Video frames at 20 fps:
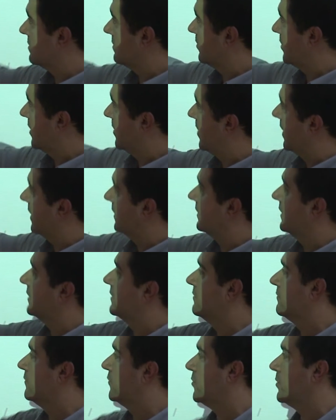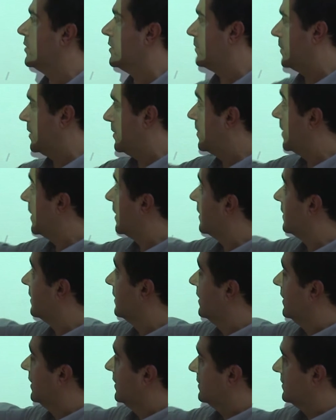prepare
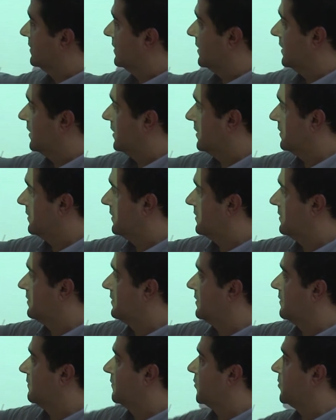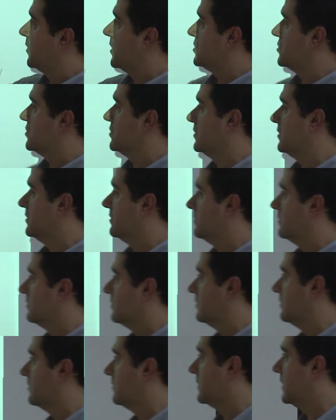the information
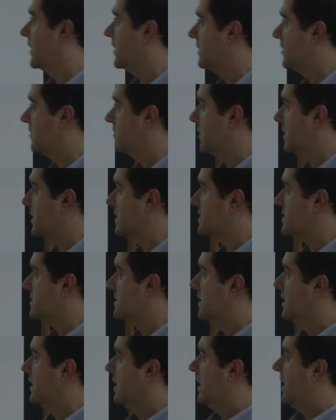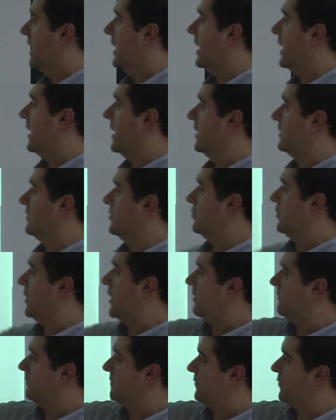database, and you
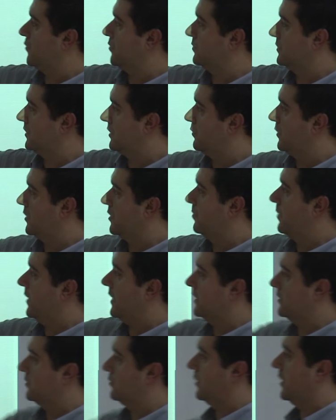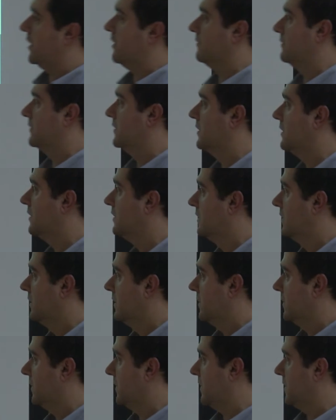have from the query part you have the
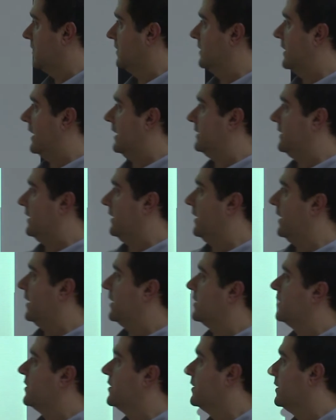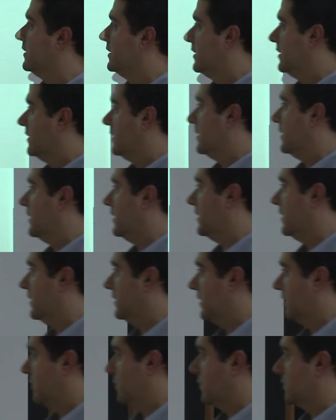thin data layer
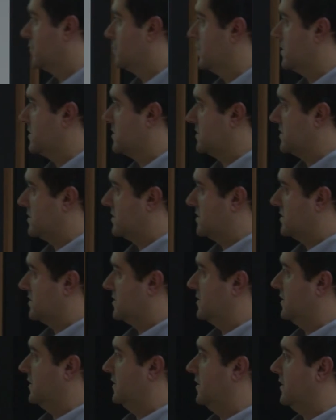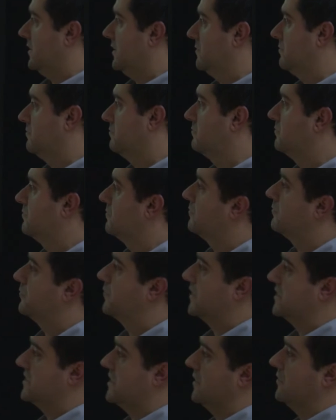that will just
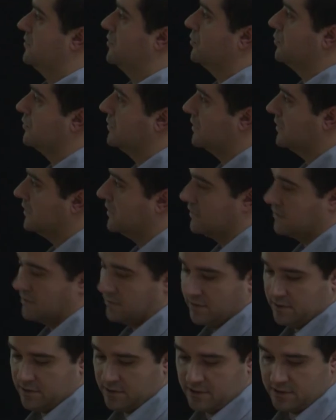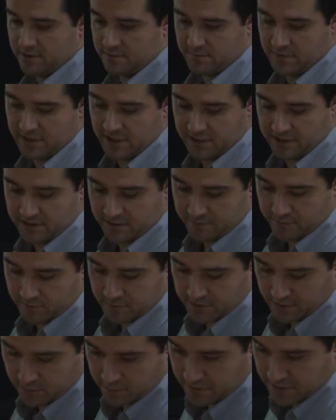present you the data from
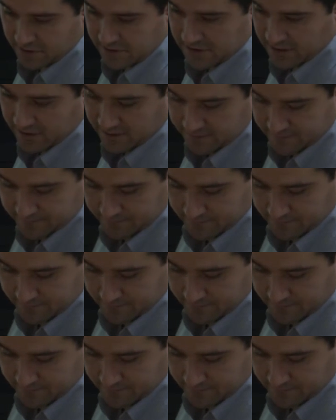the query side.